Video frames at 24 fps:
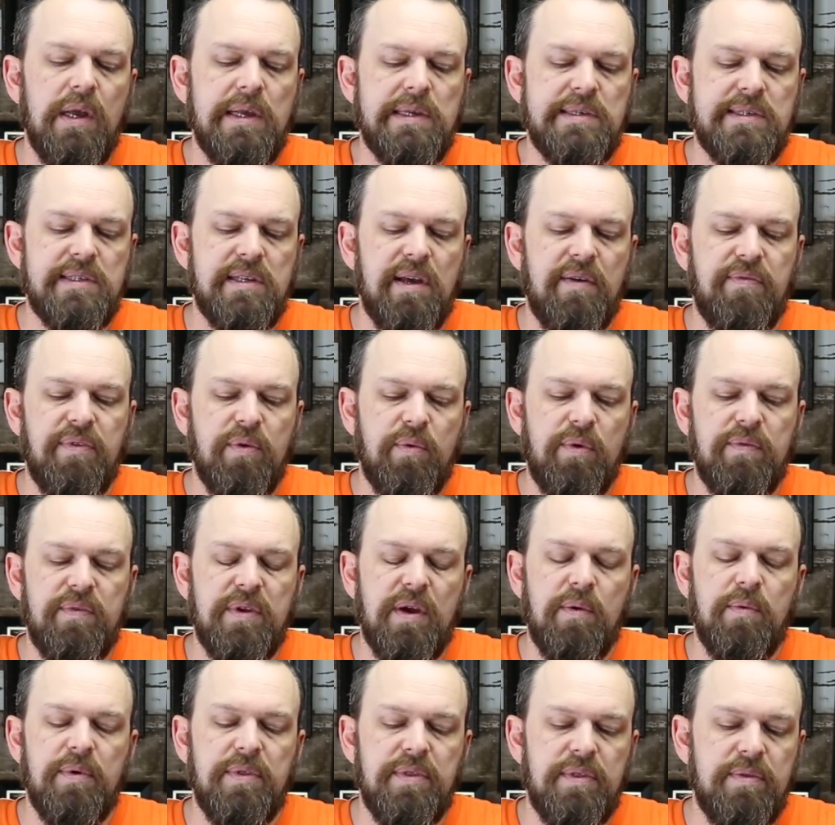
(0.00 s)
stuff that we've
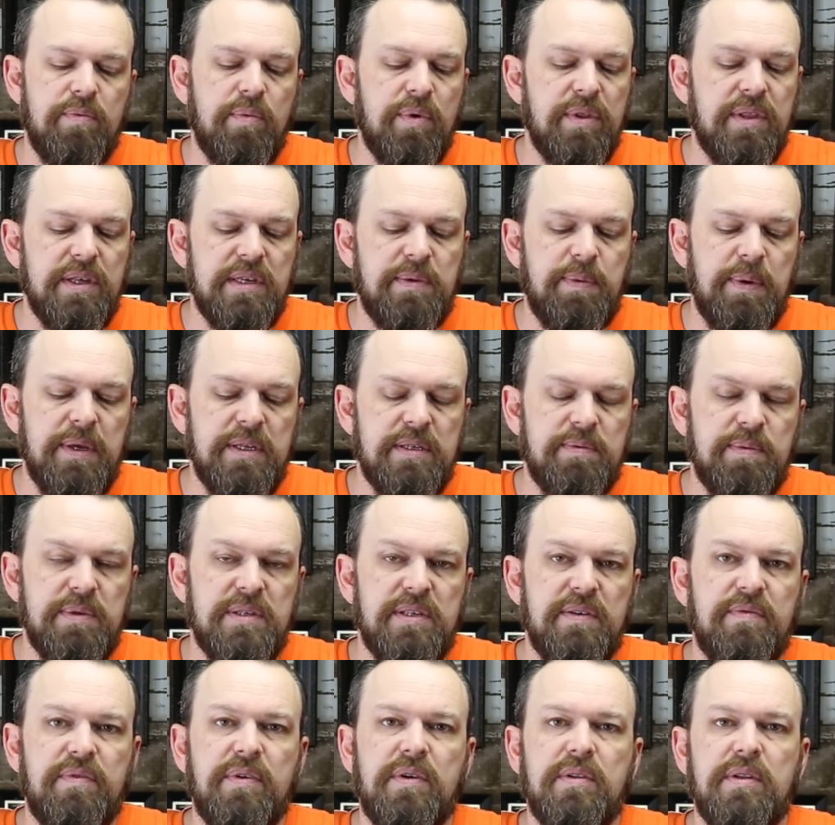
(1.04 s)
done with this pen
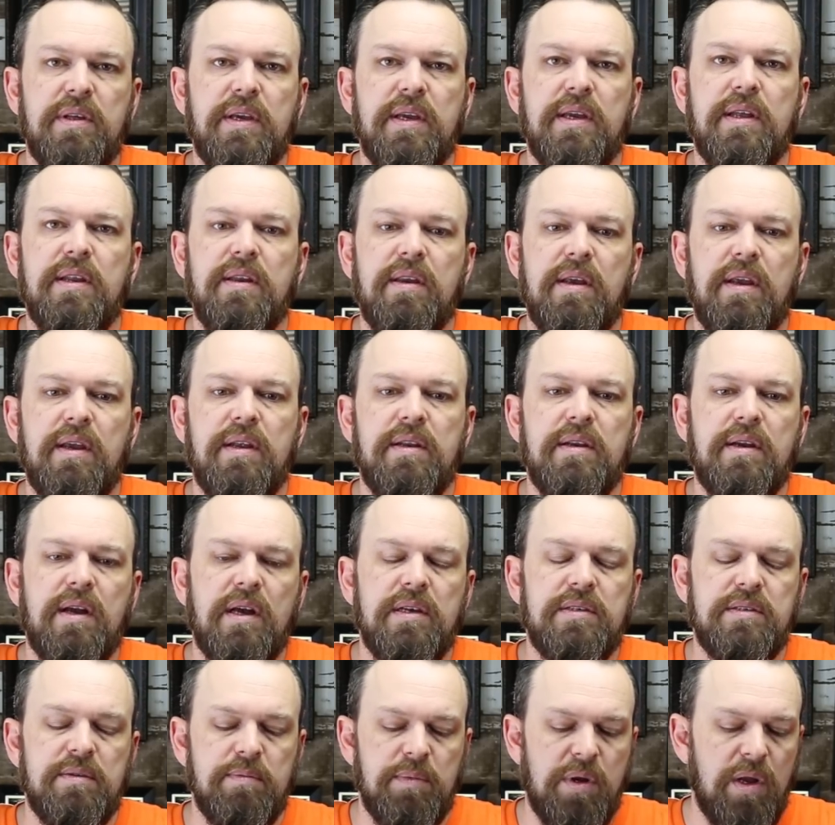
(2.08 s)
specifically in
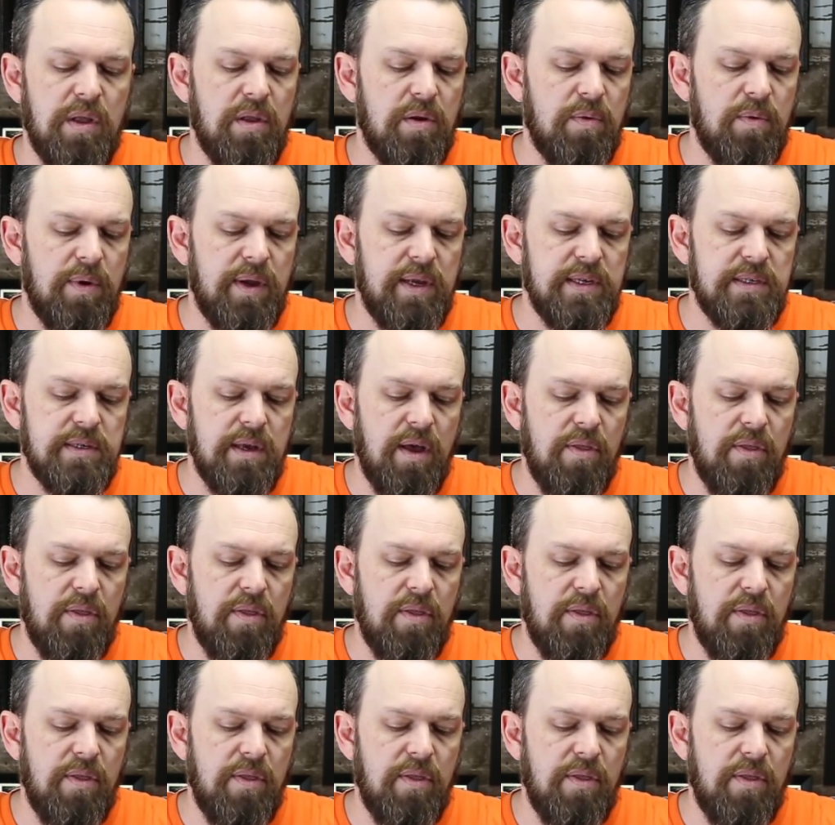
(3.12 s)
custom colorways.